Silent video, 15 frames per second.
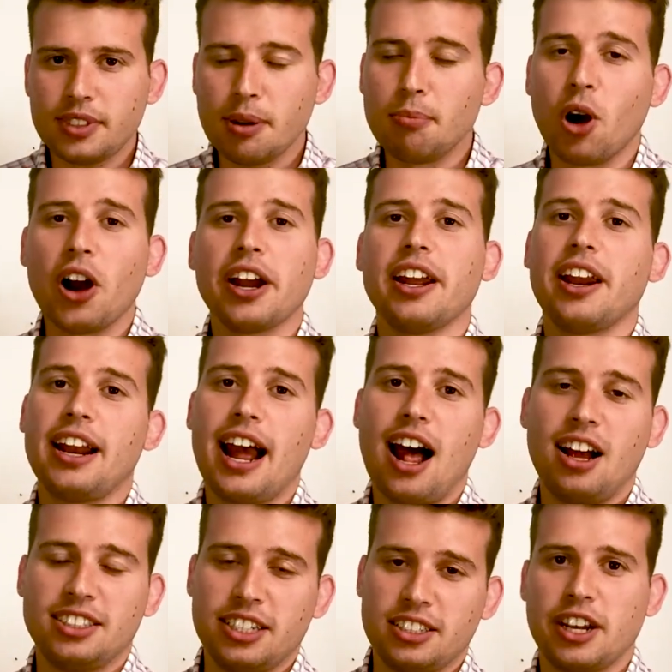Market
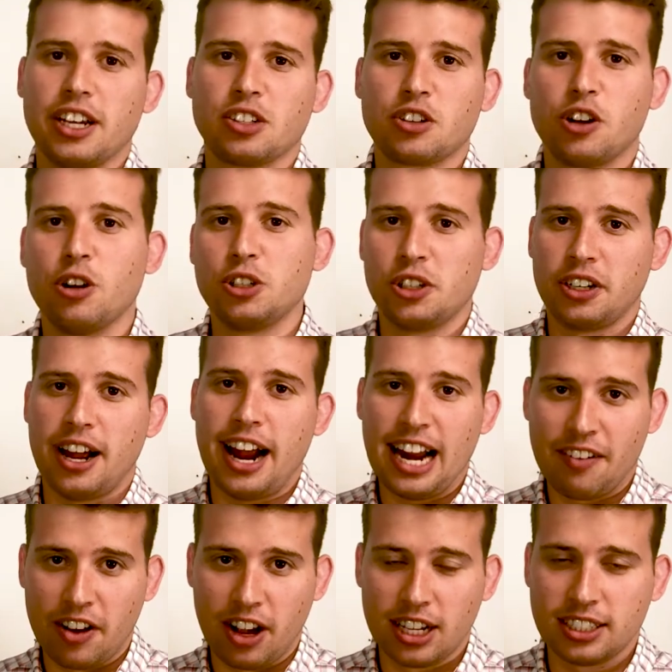analysis is crucial to
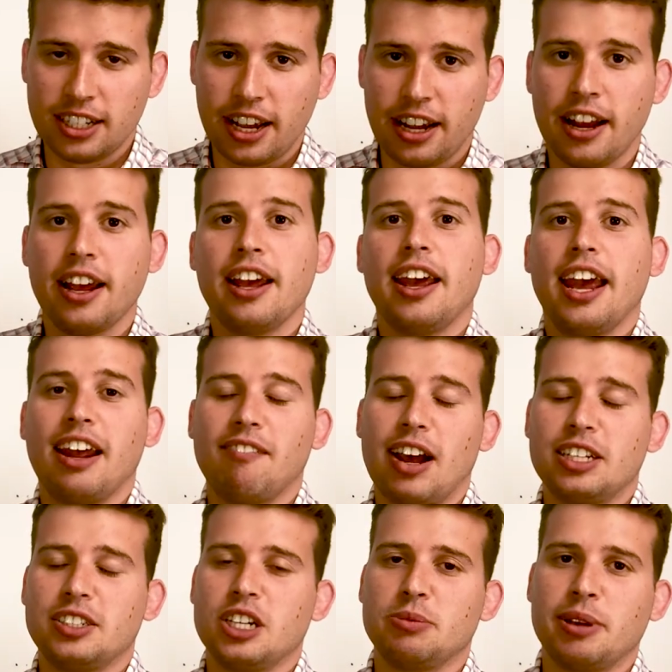any real estate
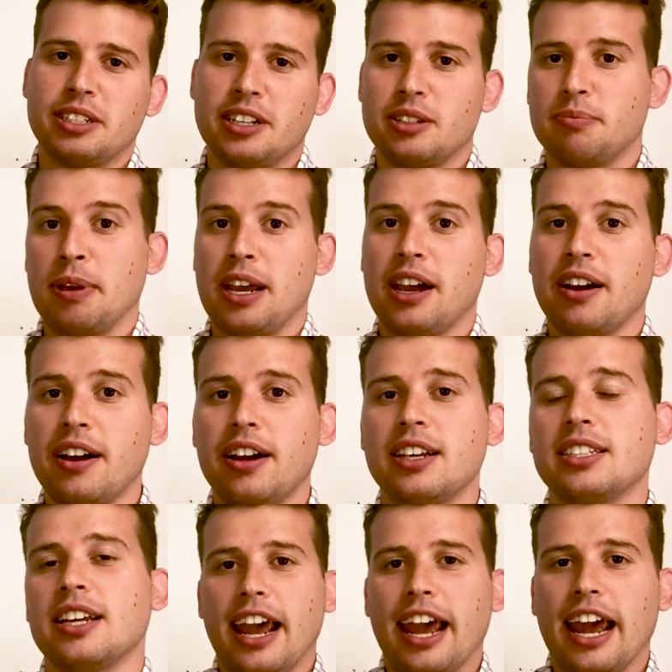investor's business
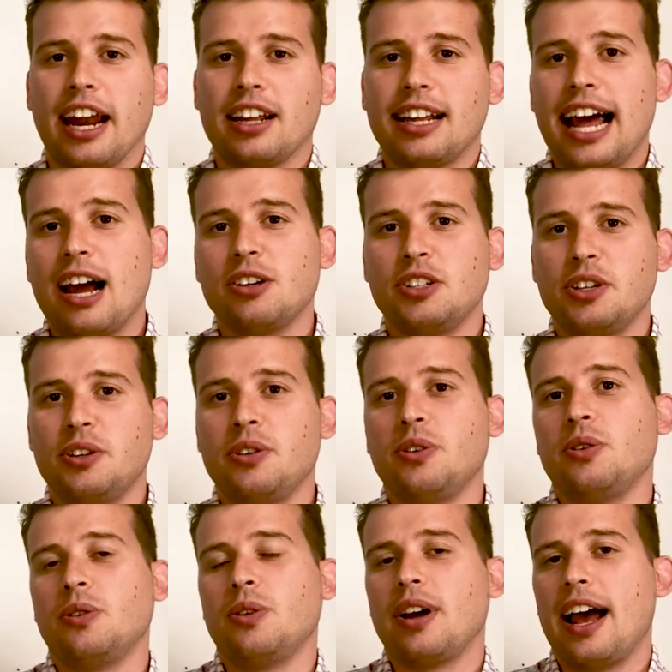because it allows you
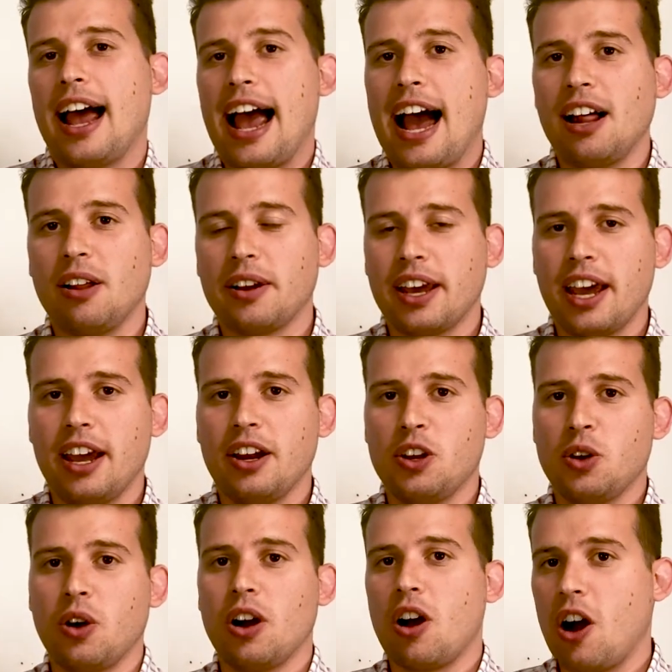to allocate
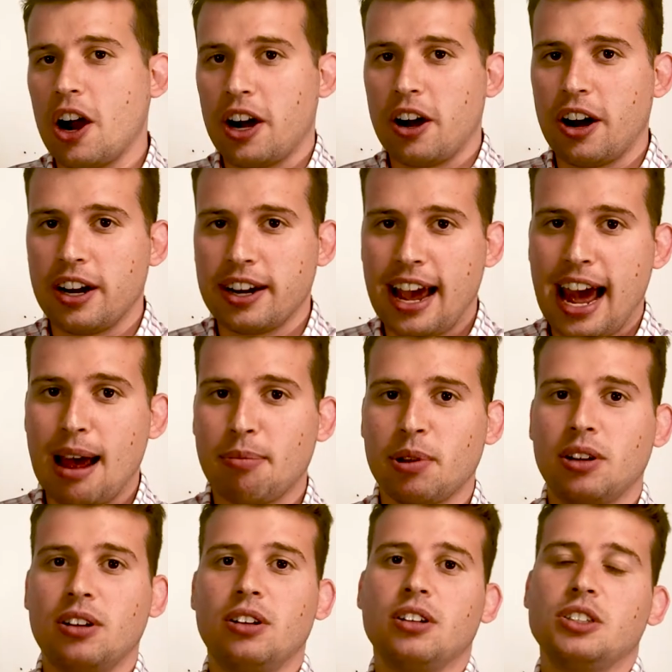your hard earned
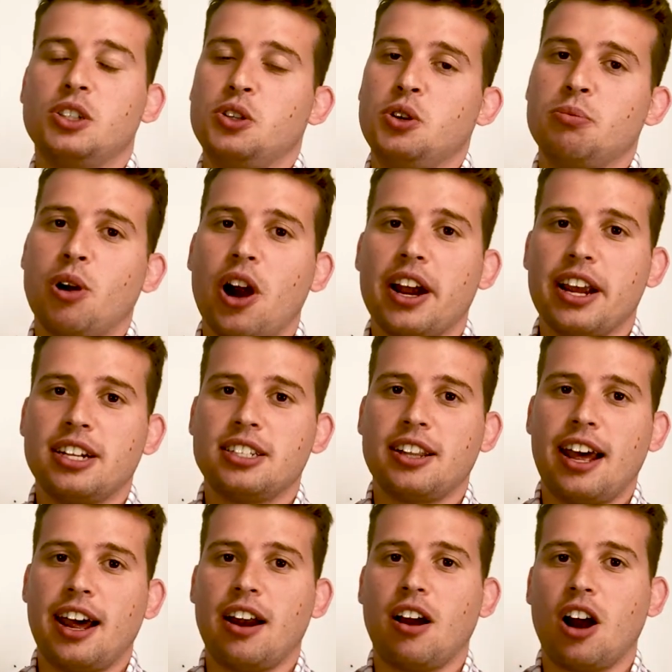capital to markets
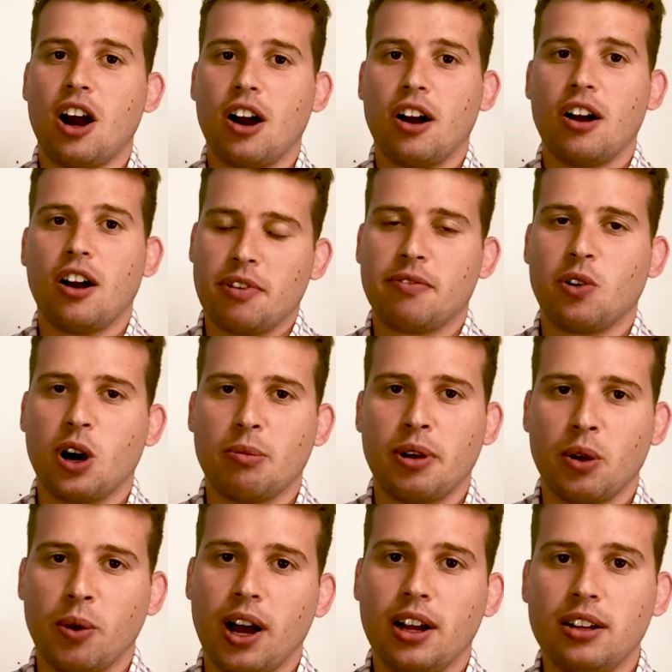that are
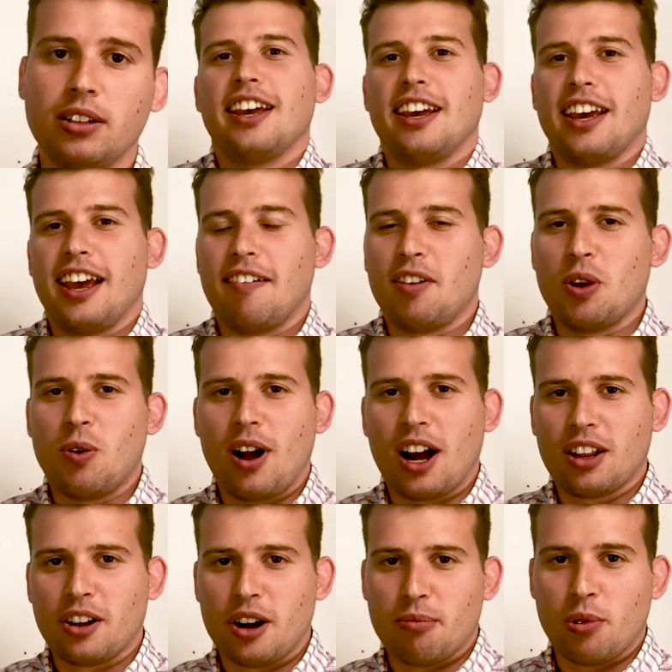performing well. If you
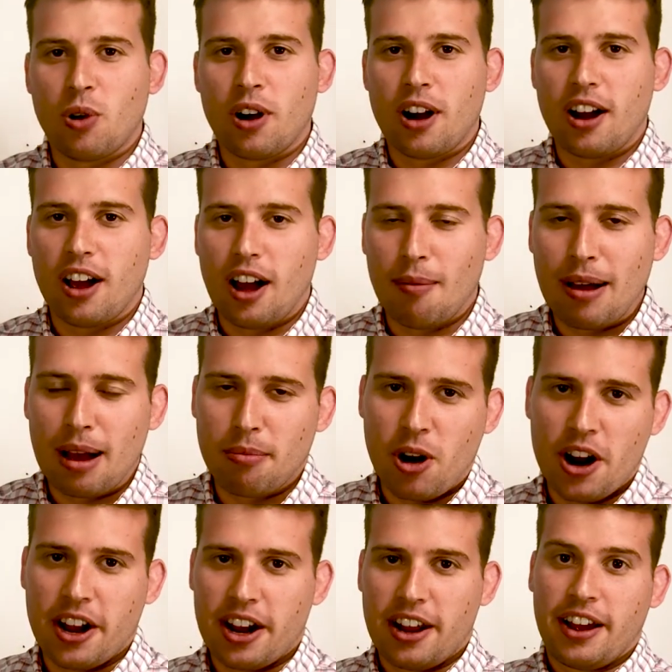want to learn more about
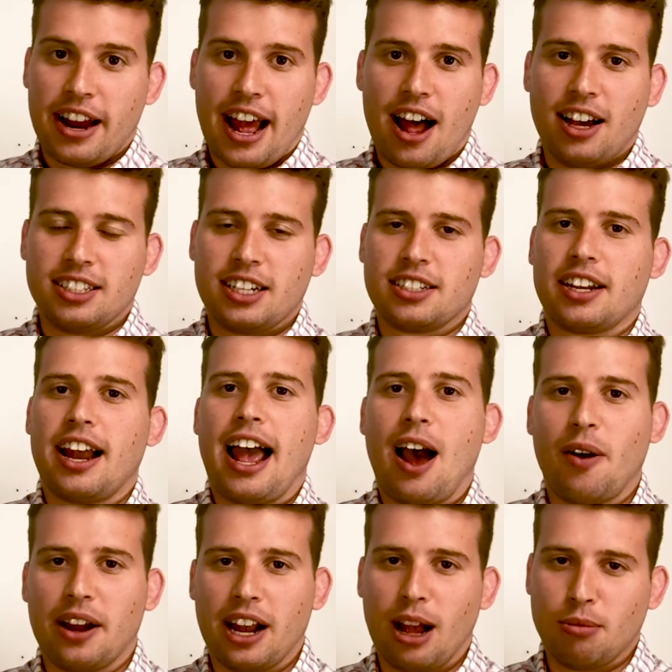market analysis and
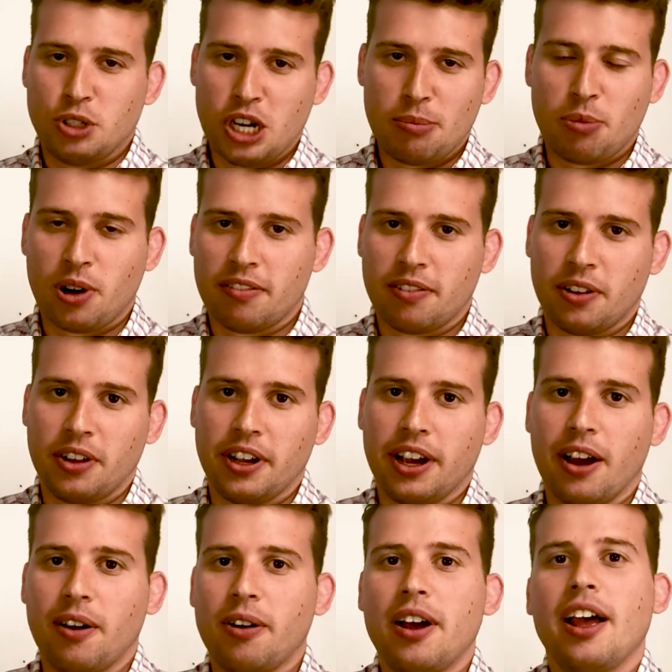how it helps your
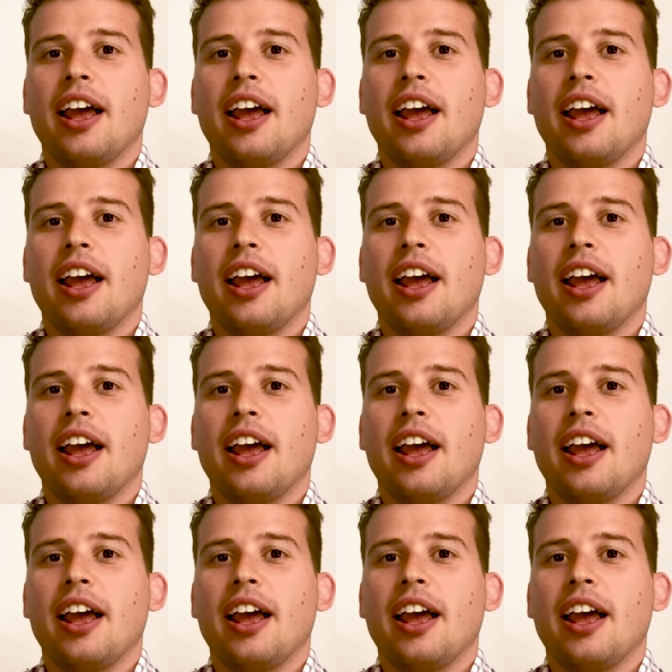portfolio,